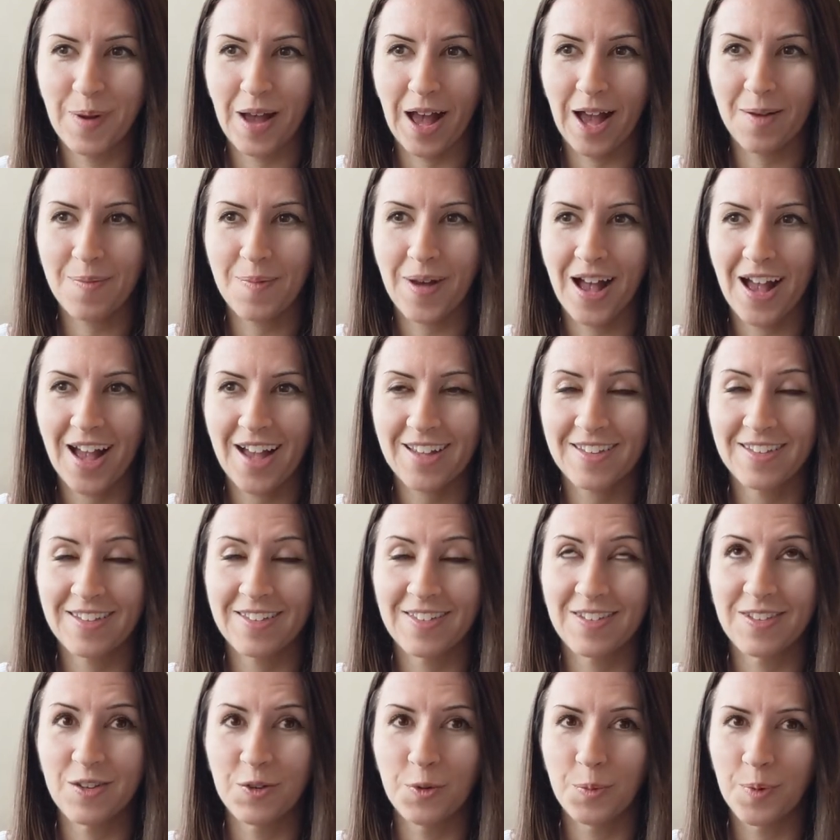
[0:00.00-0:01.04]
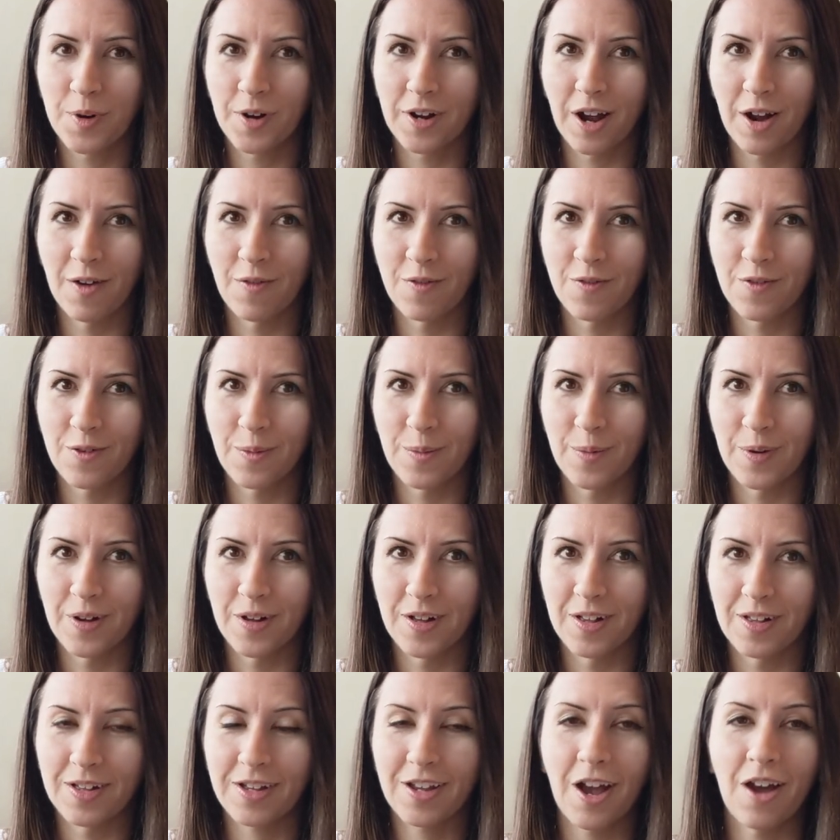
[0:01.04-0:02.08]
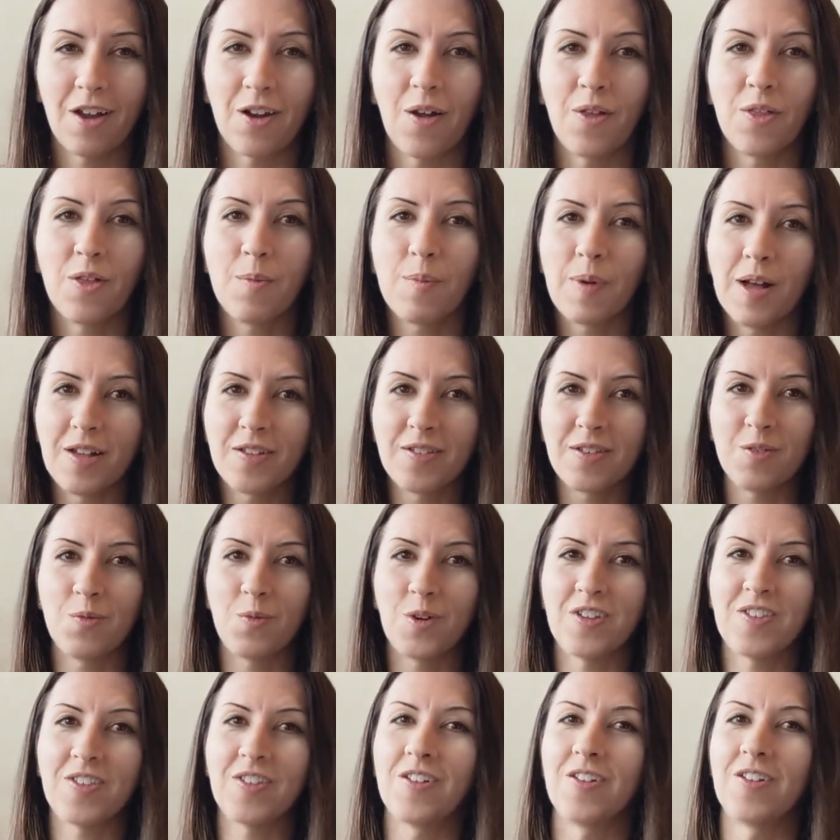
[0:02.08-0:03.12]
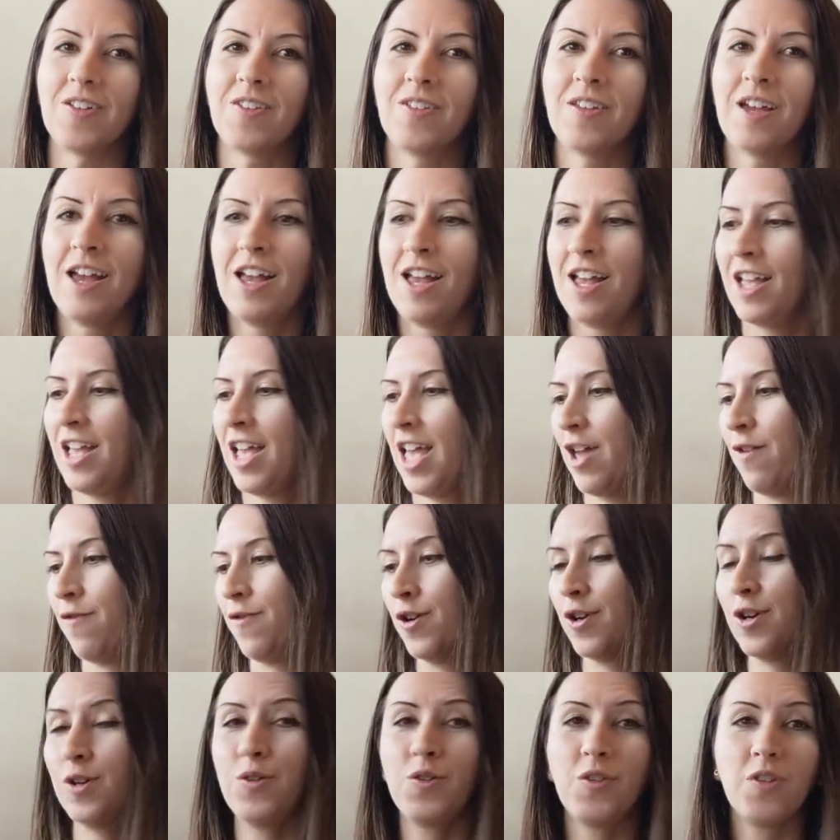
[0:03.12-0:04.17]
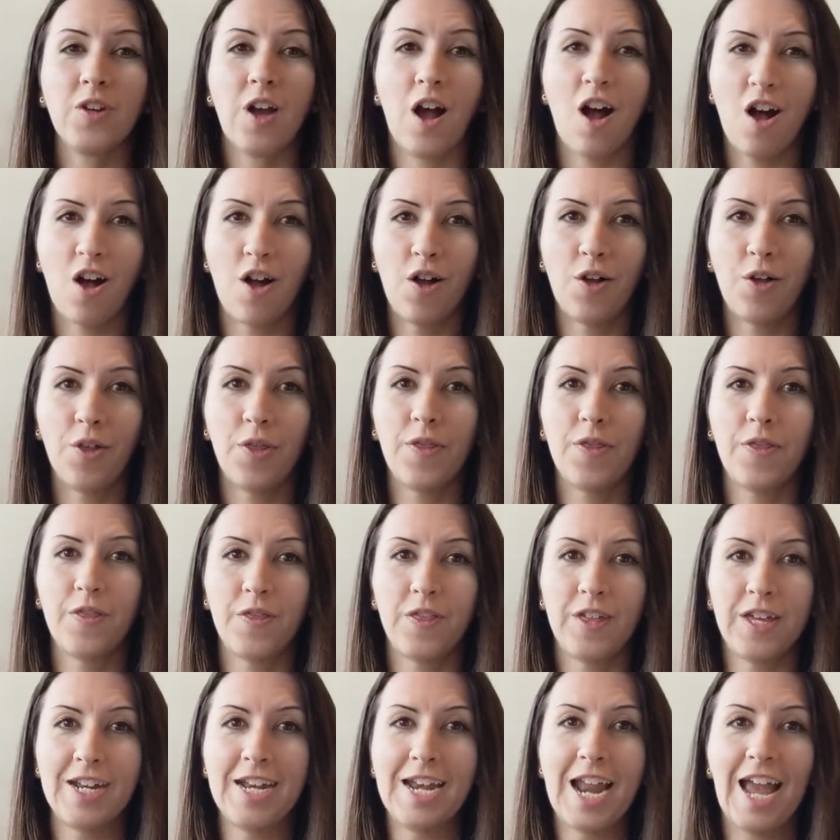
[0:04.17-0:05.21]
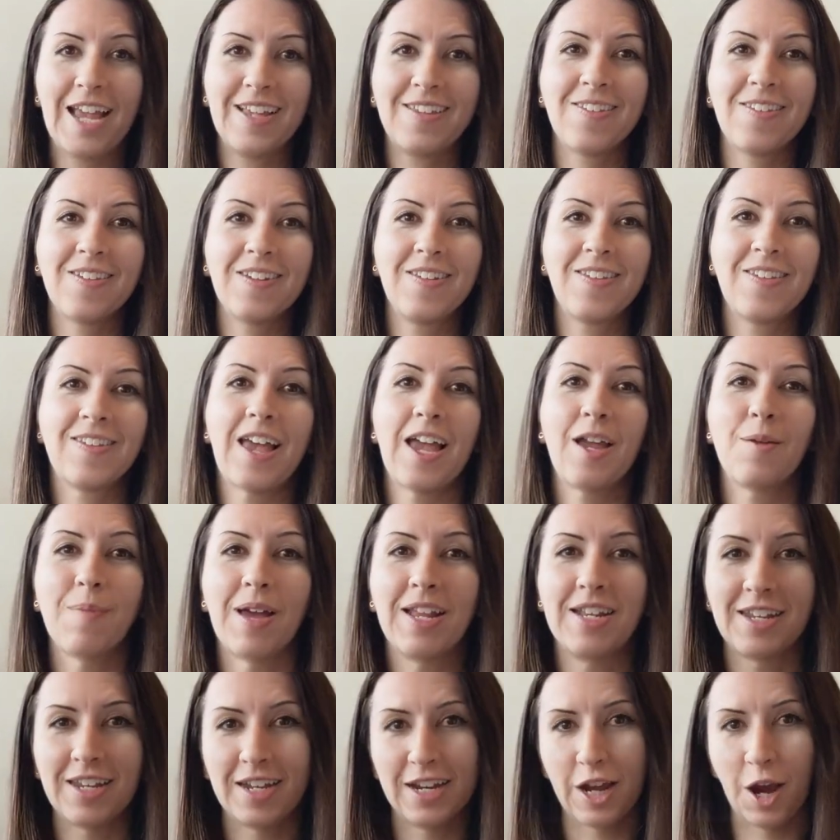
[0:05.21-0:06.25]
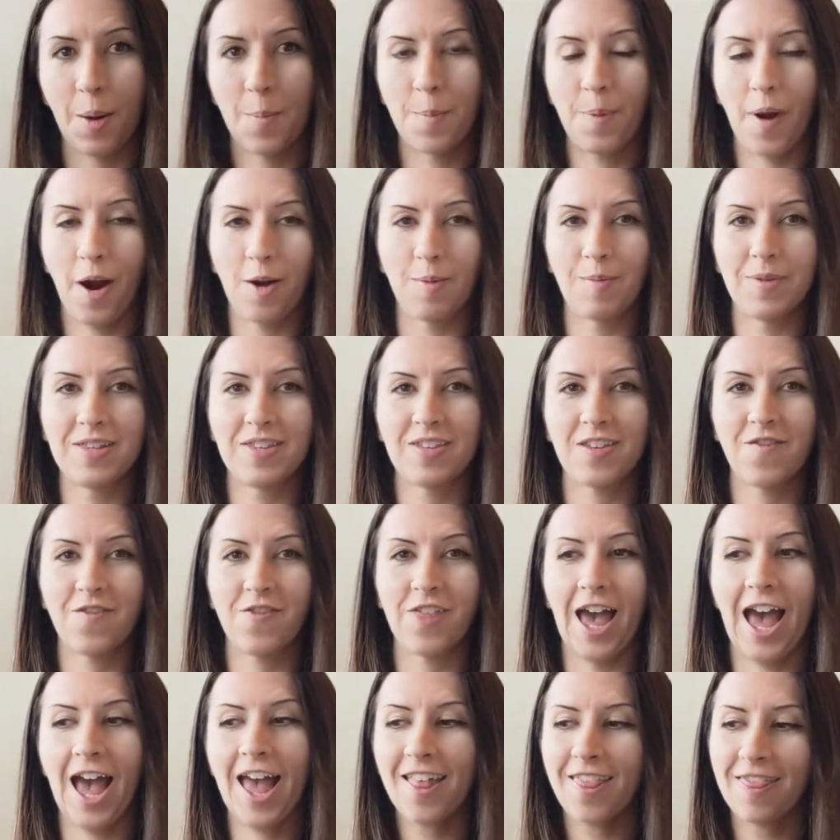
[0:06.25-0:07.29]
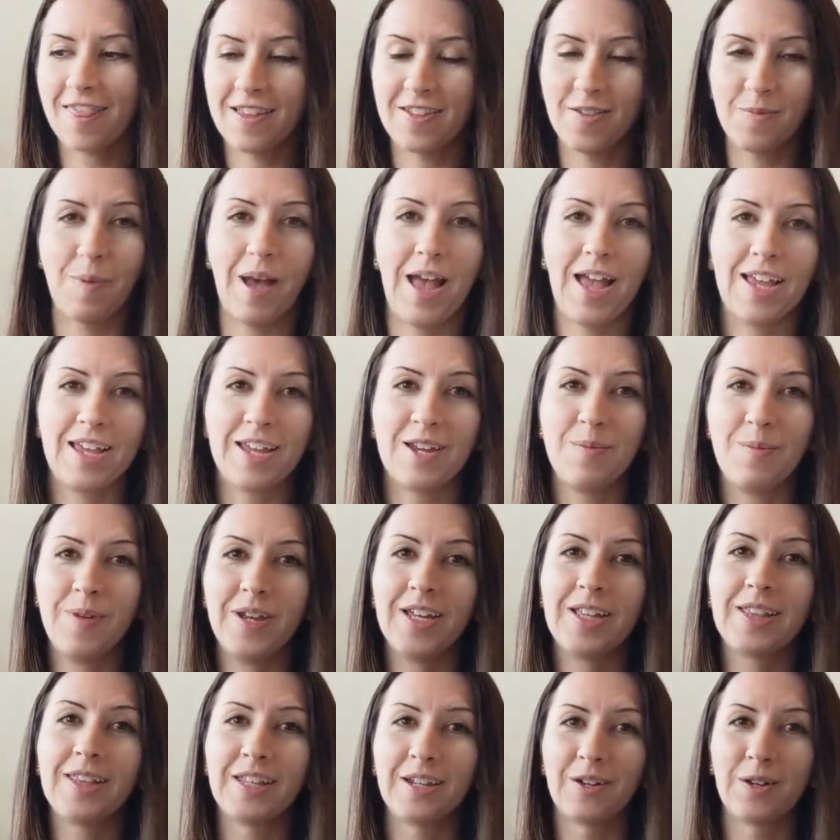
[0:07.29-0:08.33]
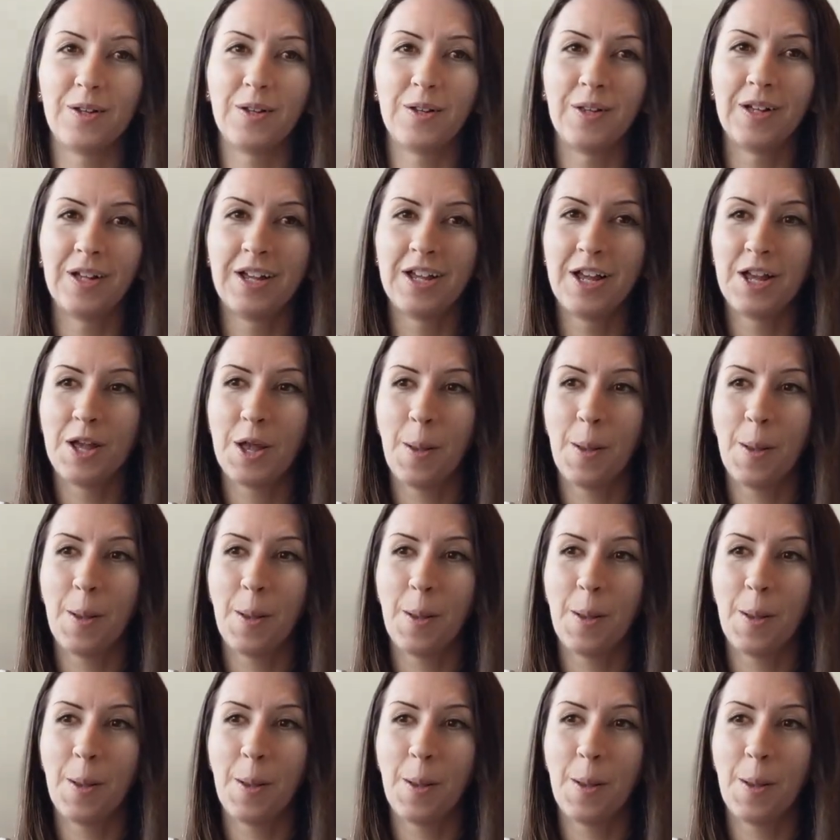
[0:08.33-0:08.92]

backpacks, it's super comfortable, got all the bells and whistles. If you're used to all the nicely segmented compartments of that, this bag can be a little